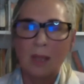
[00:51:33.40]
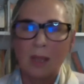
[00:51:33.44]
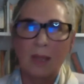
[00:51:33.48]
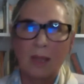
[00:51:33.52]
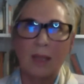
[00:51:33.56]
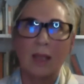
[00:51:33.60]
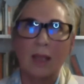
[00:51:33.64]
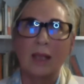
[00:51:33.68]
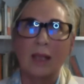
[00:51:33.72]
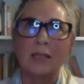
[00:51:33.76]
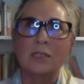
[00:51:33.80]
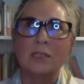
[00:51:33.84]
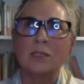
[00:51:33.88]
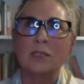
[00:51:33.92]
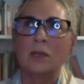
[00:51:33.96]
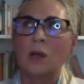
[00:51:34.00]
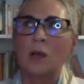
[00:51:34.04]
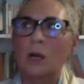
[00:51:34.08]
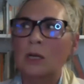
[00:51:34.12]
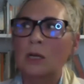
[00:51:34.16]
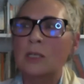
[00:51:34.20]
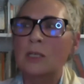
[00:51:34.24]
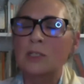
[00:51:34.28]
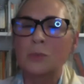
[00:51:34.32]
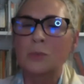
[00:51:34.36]
As
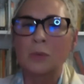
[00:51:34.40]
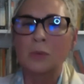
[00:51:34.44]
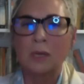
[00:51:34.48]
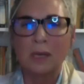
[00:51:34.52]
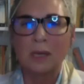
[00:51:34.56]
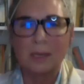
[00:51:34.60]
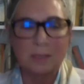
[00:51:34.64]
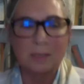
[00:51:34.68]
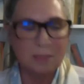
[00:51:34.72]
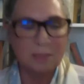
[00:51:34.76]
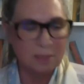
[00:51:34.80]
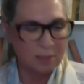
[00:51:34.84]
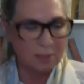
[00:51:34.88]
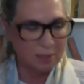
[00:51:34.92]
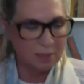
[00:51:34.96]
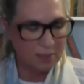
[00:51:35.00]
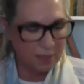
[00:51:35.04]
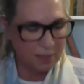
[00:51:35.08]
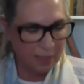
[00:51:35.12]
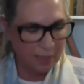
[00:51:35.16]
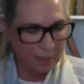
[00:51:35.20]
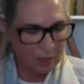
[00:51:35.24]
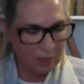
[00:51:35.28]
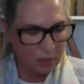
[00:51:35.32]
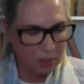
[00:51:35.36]
long as one has a
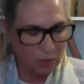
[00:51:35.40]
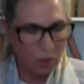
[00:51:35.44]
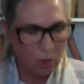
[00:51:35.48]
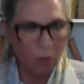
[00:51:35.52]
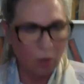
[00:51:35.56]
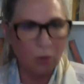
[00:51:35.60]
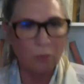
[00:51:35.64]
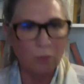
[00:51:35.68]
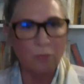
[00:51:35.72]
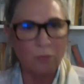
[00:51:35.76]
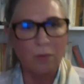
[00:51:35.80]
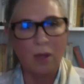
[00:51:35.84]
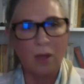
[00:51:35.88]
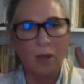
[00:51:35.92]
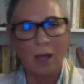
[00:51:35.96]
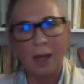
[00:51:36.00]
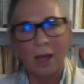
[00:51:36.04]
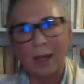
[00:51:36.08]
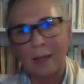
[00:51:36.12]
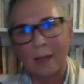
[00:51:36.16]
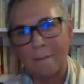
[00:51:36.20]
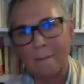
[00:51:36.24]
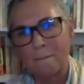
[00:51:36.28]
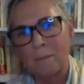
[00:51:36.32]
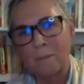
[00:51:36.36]
sense of,
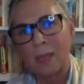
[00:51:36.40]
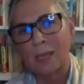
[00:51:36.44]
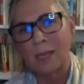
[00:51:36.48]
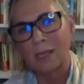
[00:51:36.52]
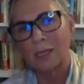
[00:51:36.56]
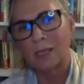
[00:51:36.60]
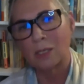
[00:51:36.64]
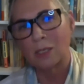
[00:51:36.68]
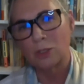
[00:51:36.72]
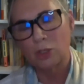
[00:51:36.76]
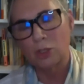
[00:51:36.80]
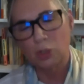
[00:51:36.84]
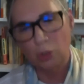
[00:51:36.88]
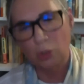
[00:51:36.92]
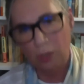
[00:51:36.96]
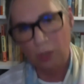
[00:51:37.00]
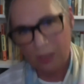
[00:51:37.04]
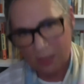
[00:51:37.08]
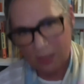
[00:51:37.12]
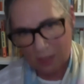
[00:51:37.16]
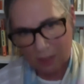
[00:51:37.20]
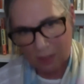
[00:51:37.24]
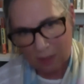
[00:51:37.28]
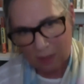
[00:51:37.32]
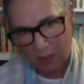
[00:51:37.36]
I'm making
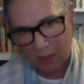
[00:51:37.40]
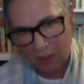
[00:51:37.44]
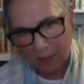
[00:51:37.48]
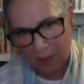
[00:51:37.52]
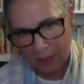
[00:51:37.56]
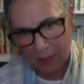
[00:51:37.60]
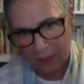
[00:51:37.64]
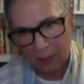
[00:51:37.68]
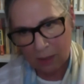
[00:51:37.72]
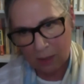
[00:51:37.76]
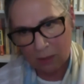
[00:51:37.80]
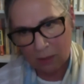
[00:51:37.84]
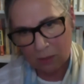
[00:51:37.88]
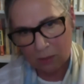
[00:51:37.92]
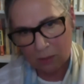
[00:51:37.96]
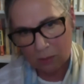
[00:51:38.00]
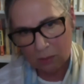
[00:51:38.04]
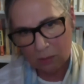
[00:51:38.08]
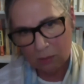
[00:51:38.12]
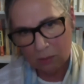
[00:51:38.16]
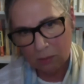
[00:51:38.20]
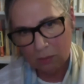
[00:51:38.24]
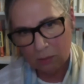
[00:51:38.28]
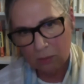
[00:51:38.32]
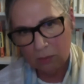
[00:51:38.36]
choices here,
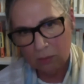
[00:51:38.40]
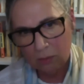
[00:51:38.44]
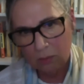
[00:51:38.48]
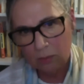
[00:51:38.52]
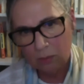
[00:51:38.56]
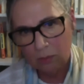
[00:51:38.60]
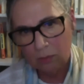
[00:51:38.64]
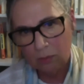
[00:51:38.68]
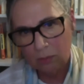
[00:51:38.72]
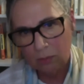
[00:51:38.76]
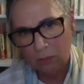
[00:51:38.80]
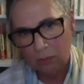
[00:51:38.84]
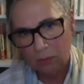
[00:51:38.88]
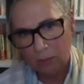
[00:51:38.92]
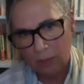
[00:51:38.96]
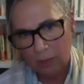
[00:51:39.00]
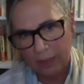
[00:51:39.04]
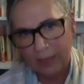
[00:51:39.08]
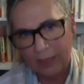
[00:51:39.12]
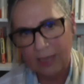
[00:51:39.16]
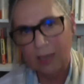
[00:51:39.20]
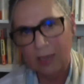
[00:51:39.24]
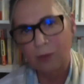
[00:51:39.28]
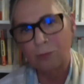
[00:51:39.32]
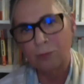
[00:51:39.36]
like
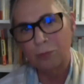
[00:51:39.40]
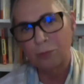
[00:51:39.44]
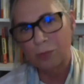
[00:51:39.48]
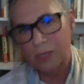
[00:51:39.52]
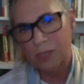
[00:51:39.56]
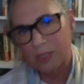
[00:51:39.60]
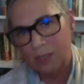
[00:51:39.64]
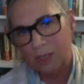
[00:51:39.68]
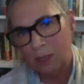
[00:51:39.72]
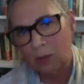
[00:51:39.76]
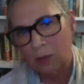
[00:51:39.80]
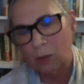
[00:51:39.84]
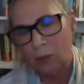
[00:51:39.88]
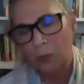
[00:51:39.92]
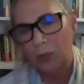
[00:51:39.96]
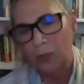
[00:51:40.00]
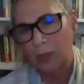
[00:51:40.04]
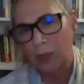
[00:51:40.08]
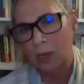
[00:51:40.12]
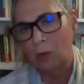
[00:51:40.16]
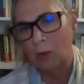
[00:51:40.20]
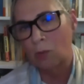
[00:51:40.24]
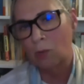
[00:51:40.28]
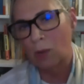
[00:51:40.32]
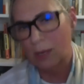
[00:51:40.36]
every single thing
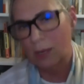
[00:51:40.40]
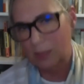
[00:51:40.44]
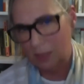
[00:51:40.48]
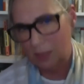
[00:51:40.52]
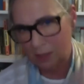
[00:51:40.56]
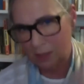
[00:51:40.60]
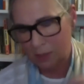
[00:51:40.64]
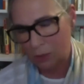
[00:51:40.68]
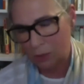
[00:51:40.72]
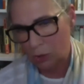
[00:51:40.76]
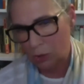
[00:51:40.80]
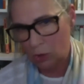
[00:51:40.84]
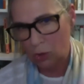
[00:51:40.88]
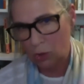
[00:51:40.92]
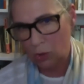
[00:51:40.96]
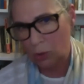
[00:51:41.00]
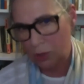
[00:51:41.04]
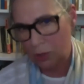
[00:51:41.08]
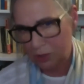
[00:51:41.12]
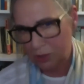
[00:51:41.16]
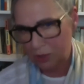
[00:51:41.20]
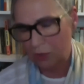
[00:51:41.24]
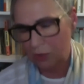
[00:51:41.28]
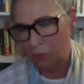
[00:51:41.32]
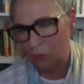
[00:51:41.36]
I write is a
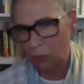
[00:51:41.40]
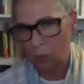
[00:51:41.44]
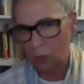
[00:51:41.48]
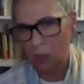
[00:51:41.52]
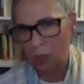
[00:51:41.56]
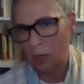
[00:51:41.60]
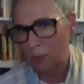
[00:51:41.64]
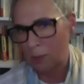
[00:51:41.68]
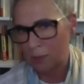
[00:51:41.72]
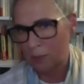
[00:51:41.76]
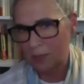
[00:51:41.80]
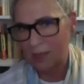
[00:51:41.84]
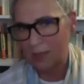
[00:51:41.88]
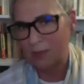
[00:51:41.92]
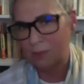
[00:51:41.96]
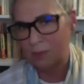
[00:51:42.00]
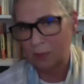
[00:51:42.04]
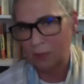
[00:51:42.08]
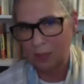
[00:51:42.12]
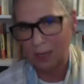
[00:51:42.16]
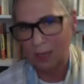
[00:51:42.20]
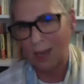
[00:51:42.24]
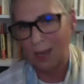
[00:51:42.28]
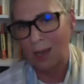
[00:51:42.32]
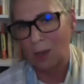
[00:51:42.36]
choice of what I'm
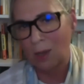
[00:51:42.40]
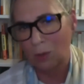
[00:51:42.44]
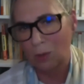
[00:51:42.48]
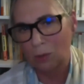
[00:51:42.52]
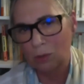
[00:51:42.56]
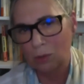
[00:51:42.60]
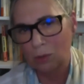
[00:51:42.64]
leaving out.